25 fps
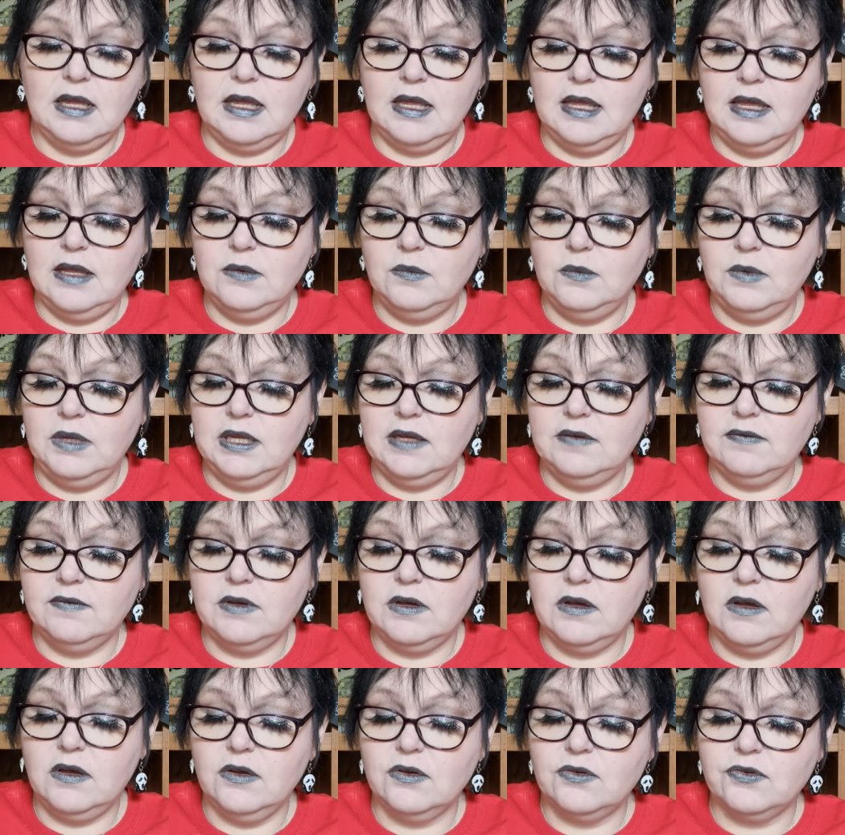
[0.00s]
and we have
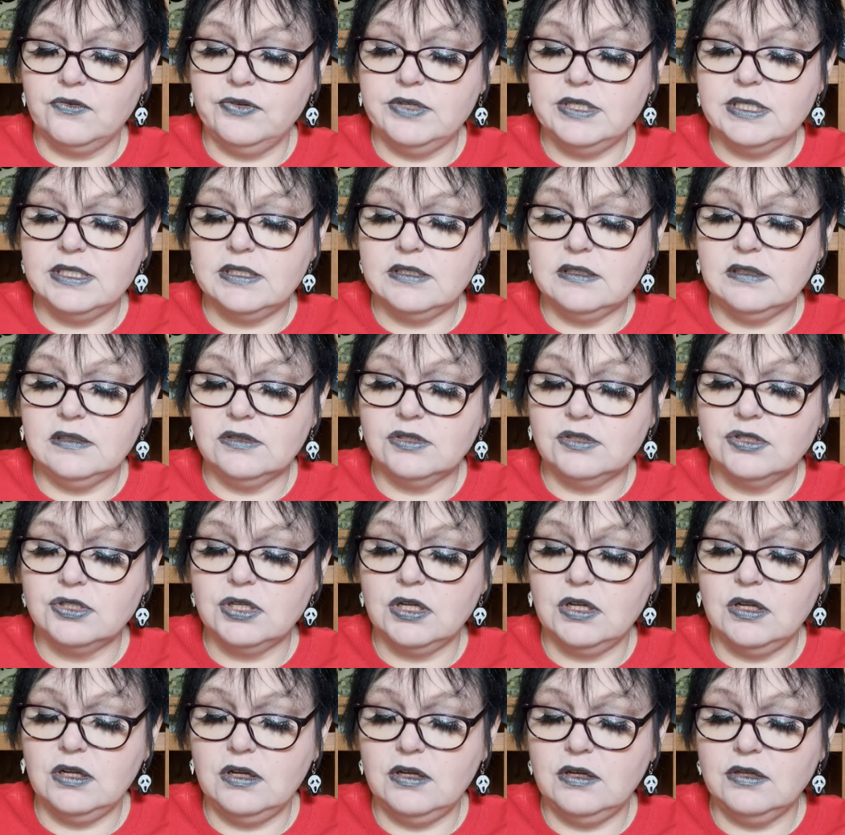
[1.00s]
got crystal
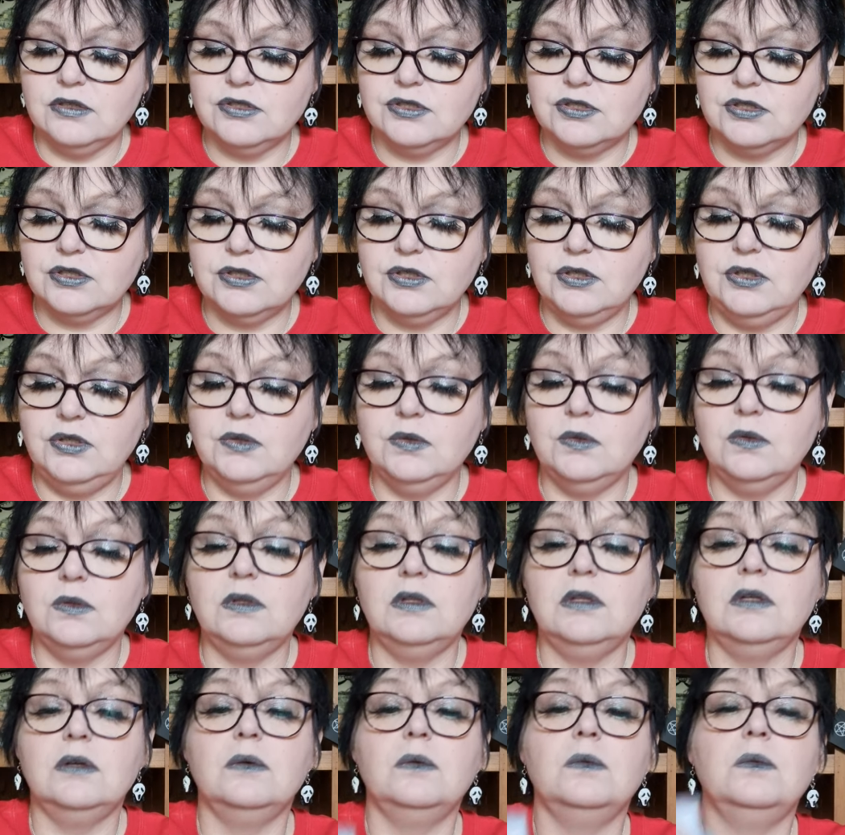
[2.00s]
charged
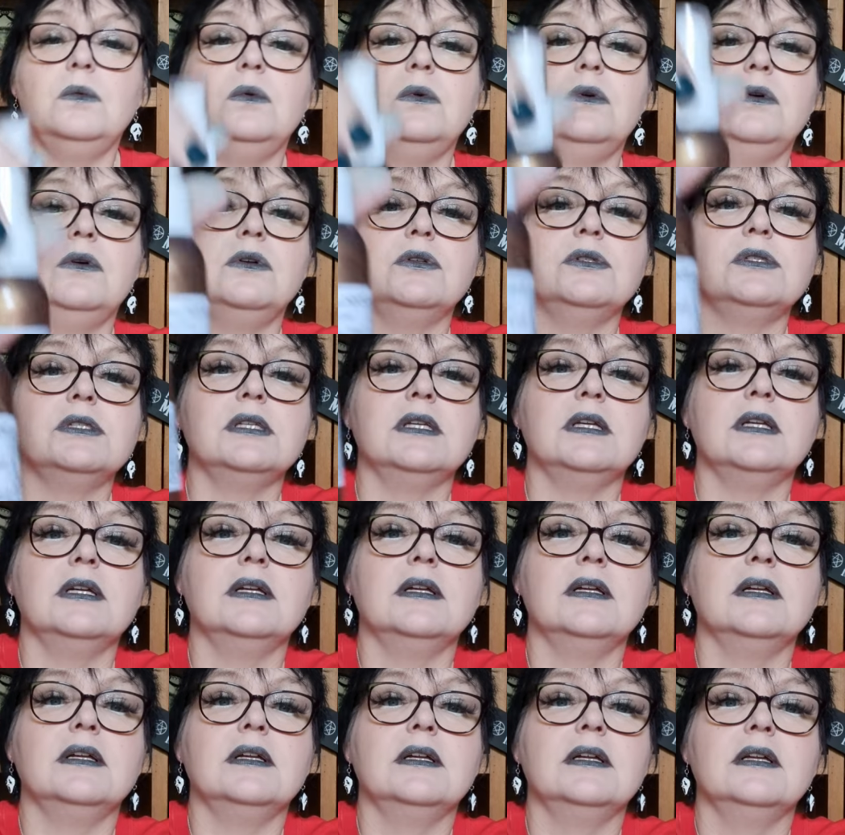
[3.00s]
Yule water.
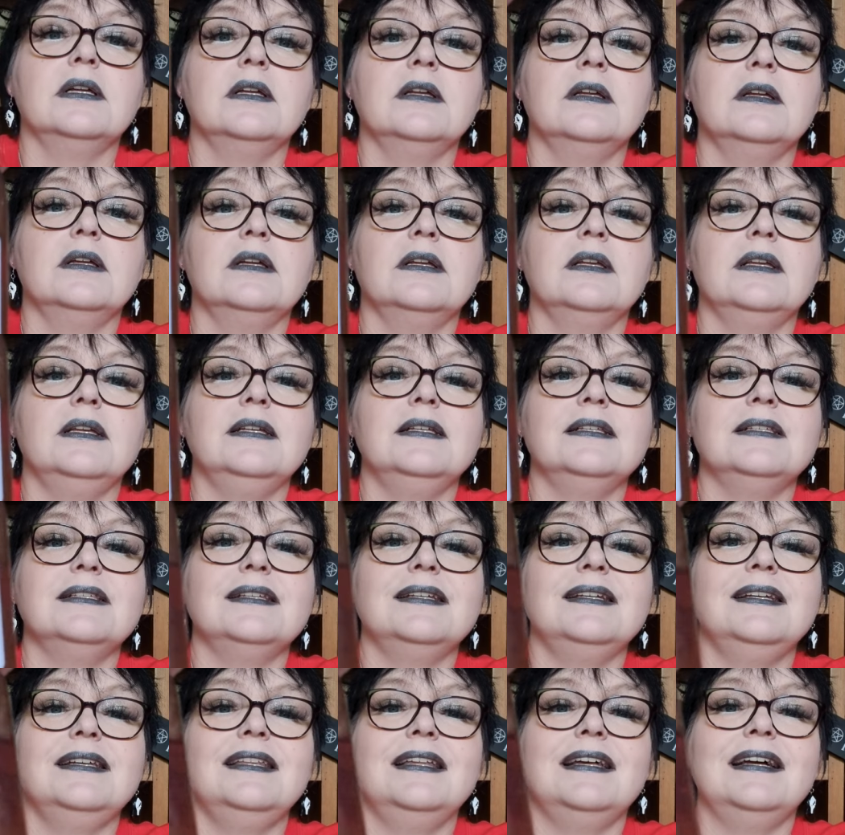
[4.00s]
You
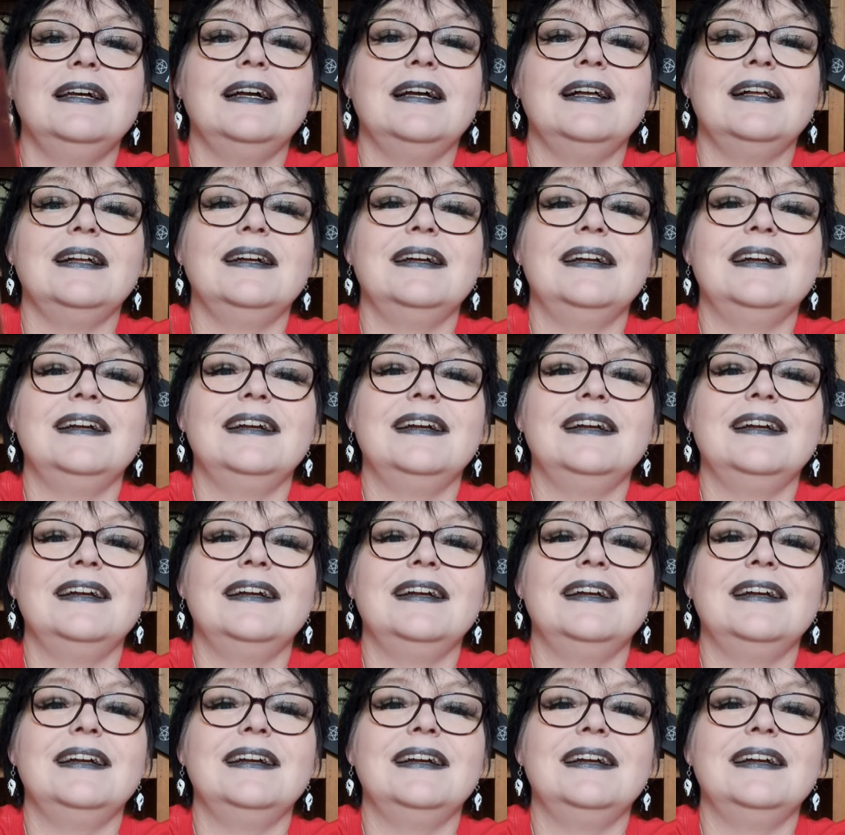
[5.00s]
see that?